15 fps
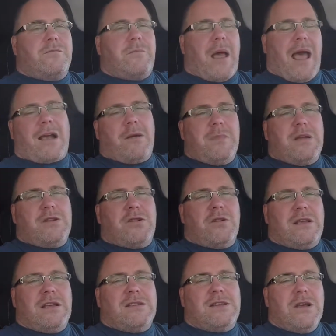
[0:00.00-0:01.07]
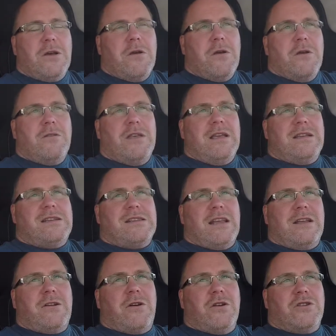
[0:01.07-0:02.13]
pack them into these
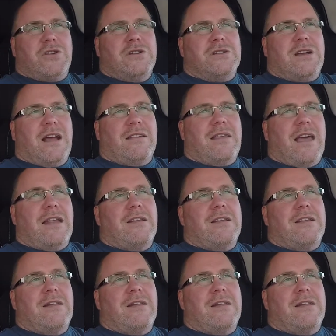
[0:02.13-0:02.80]
seat cushions like that.